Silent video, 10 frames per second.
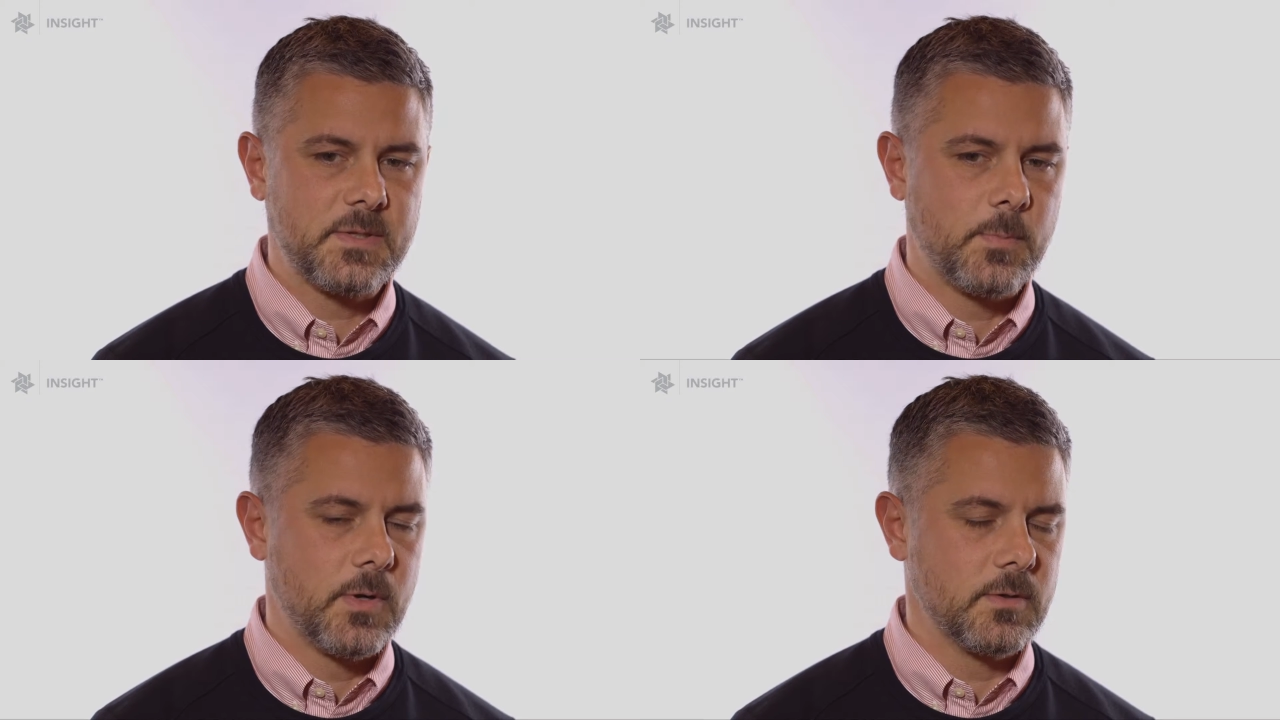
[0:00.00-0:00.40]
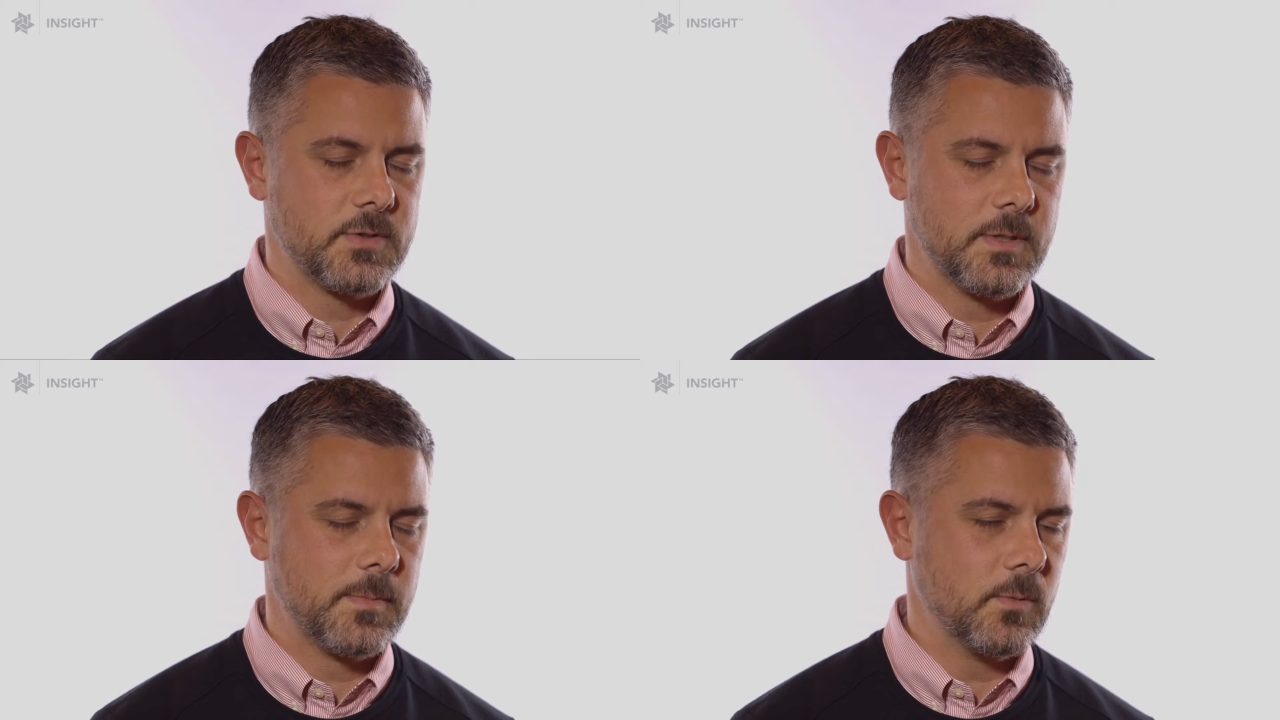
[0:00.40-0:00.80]
a
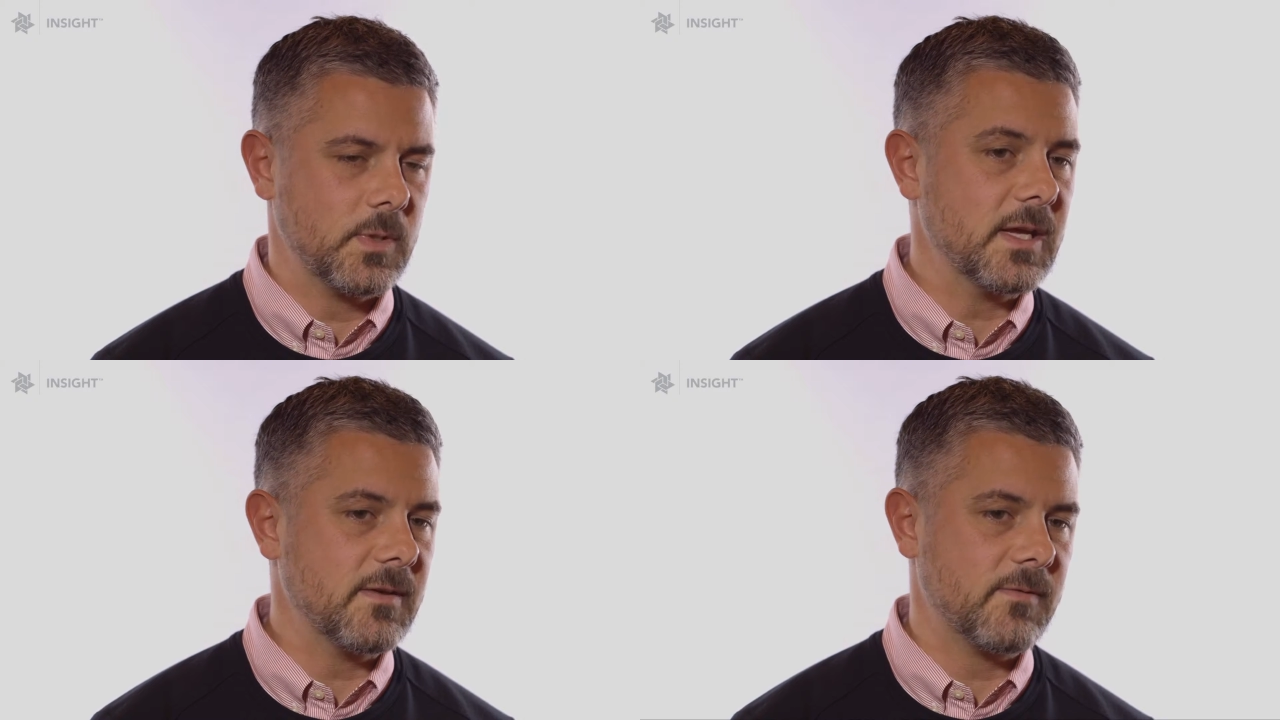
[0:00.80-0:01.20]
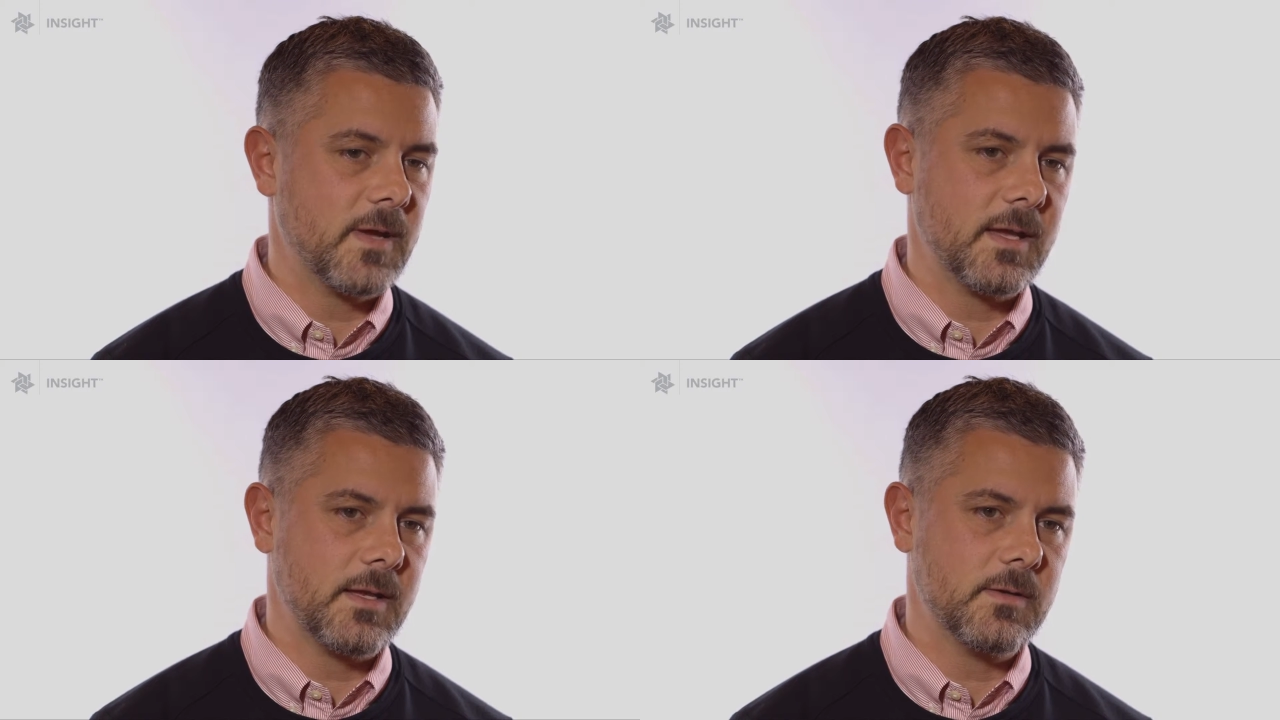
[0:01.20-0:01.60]
partnership that we have
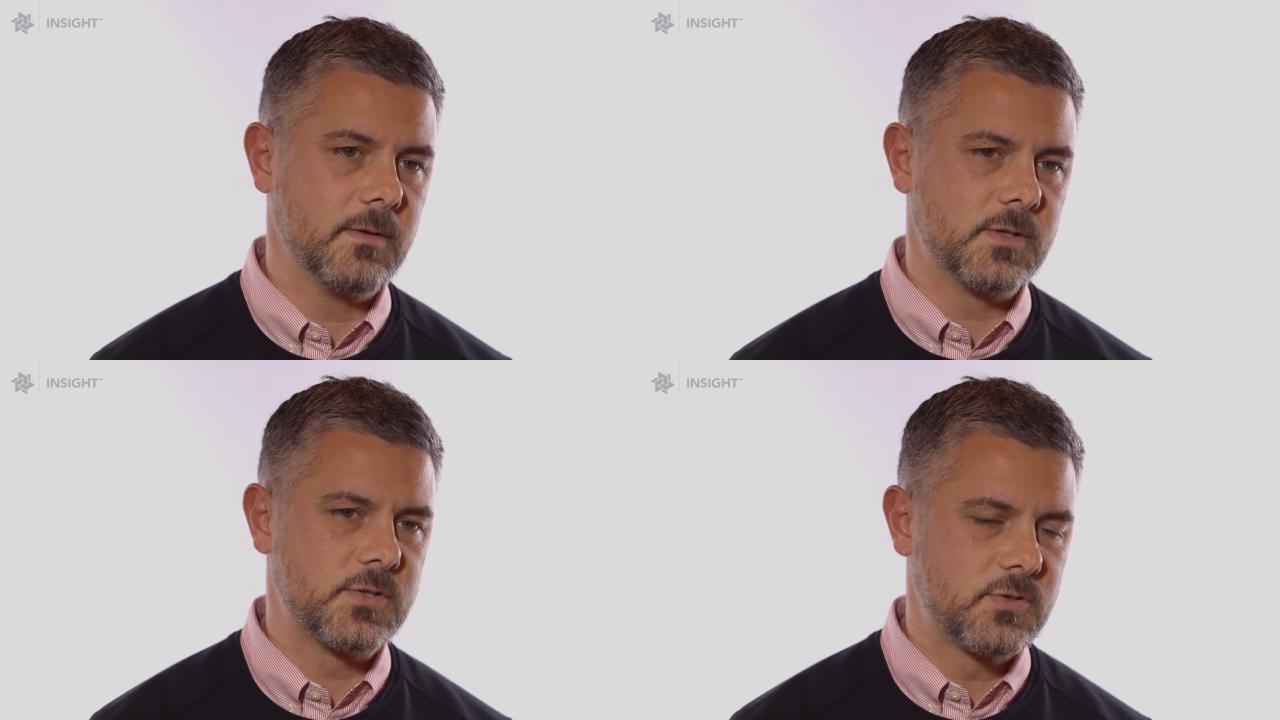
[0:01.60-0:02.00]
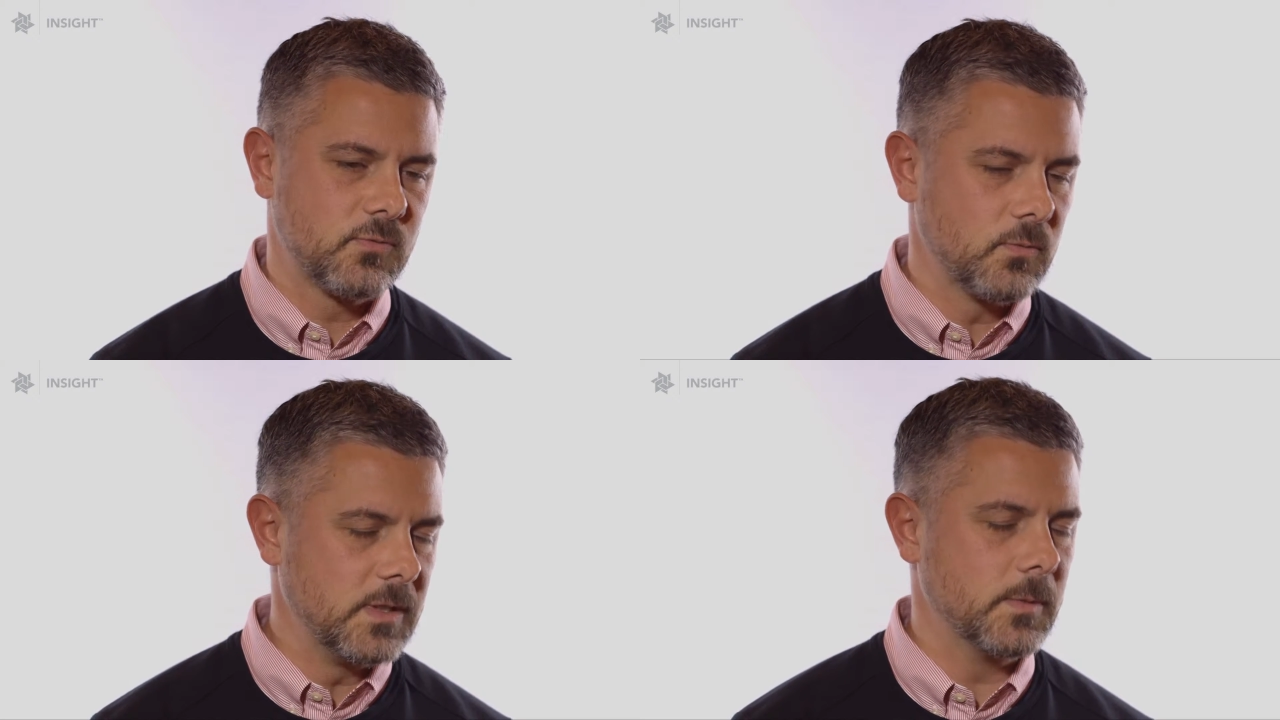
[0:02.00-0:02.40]
had
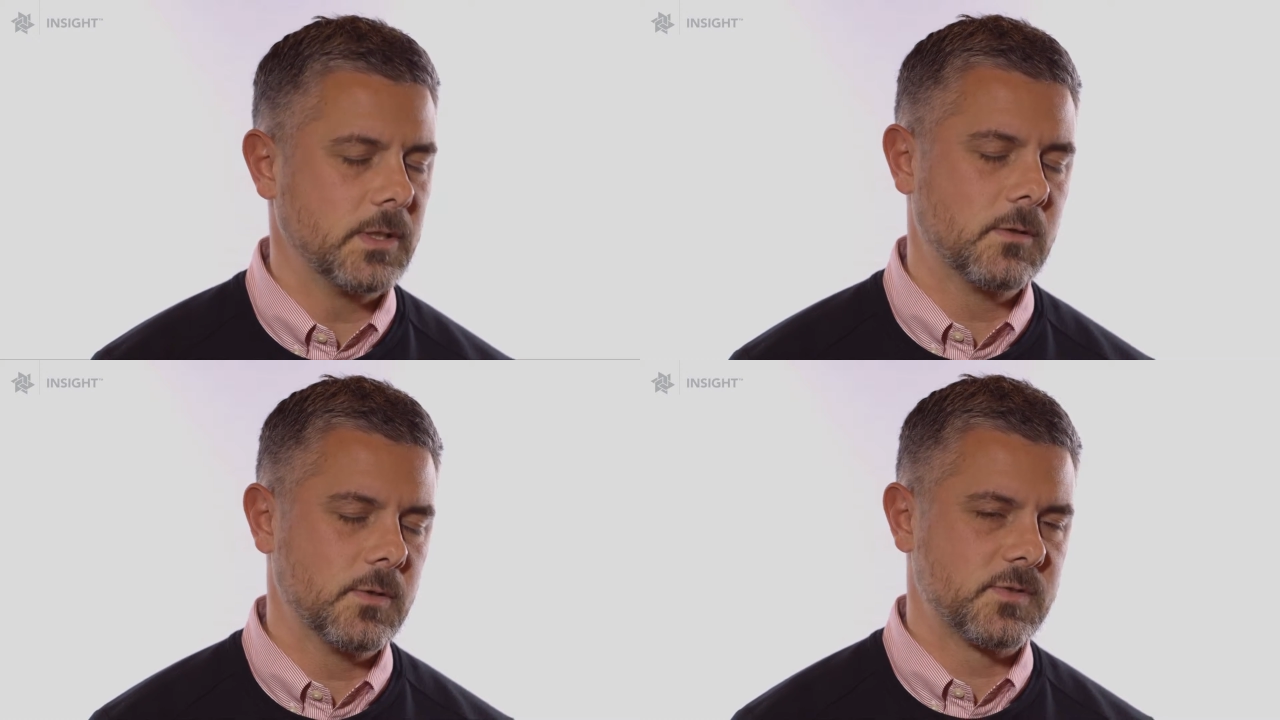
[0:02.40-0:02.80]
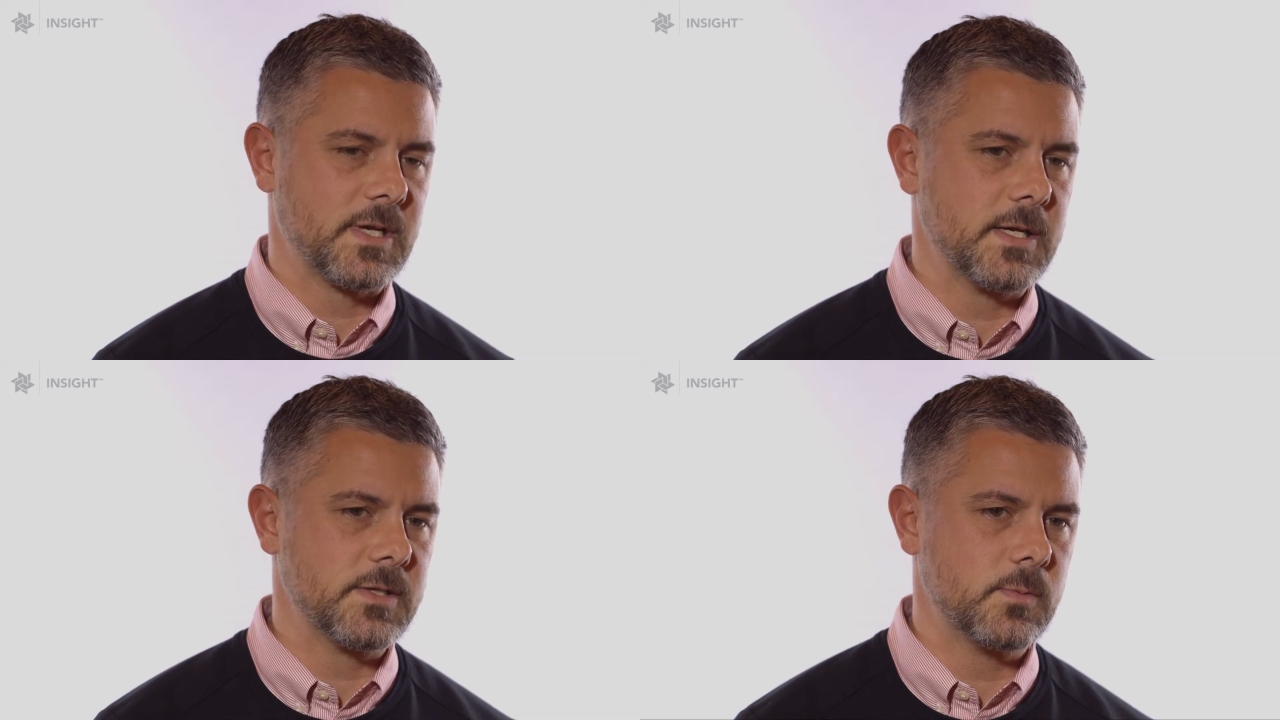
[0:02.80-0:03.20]
extremely close
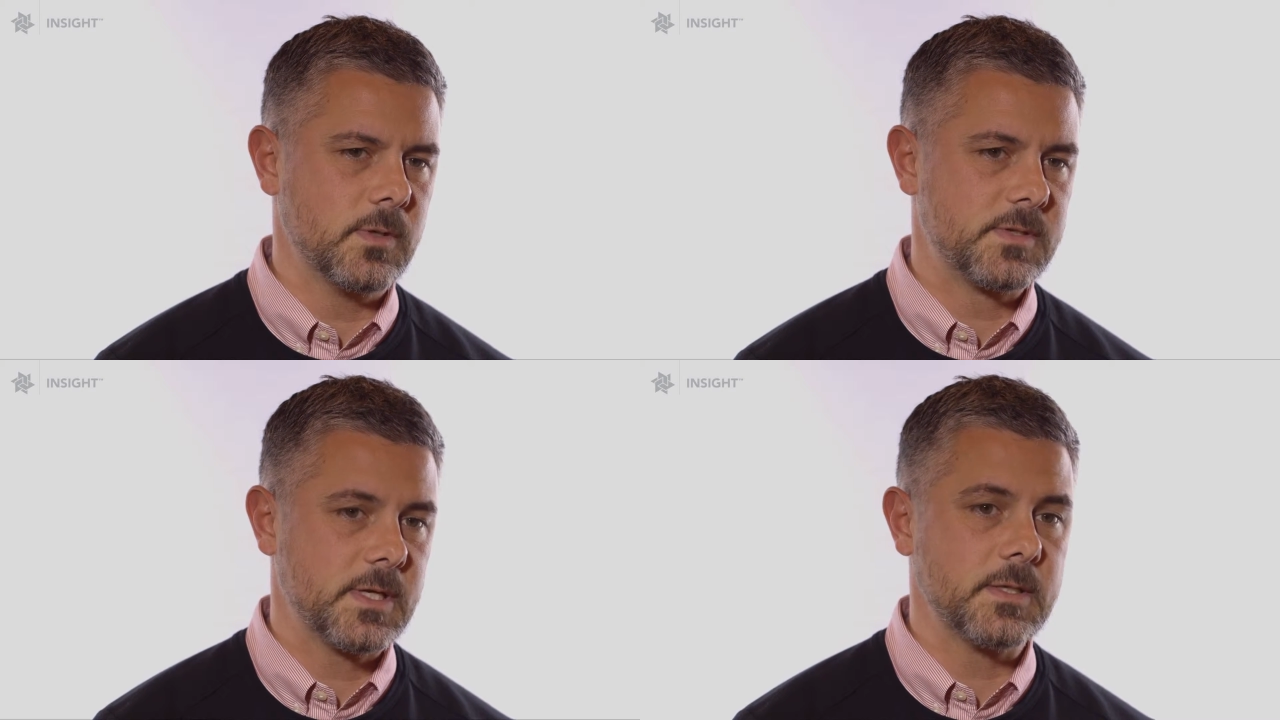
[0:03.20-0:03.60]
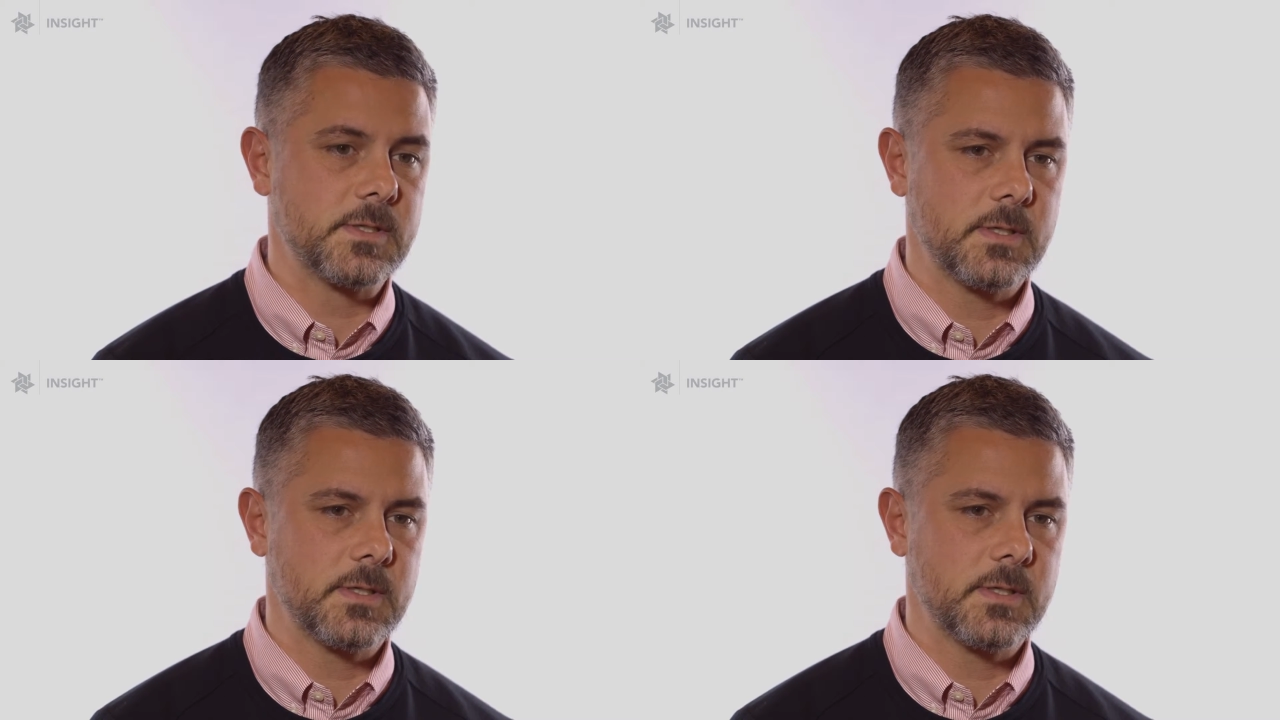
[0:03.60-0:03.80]
ties with since,